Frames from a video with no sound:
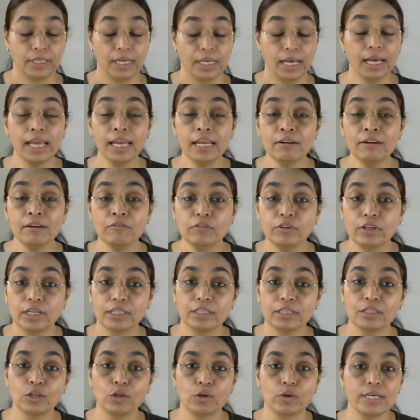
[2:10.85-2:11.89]
Again,
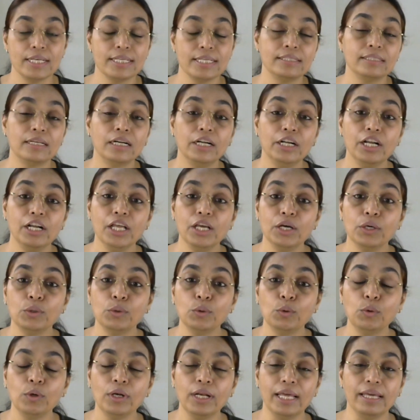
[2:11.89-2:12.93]
Virgo is a
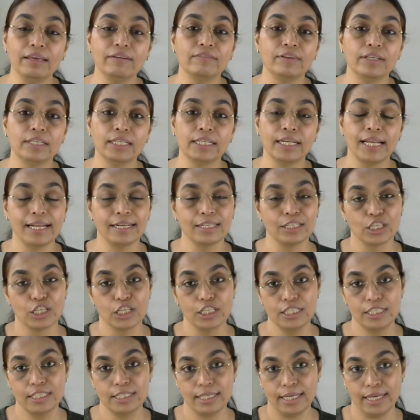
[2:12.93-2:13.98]
dew, even an
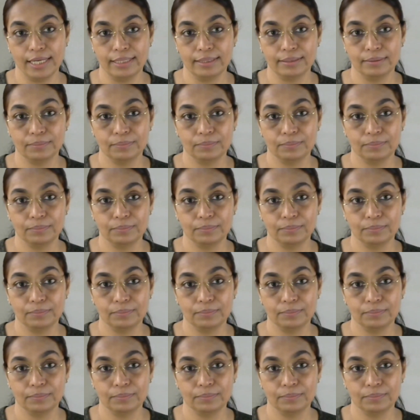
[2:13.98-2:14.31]
earth sign.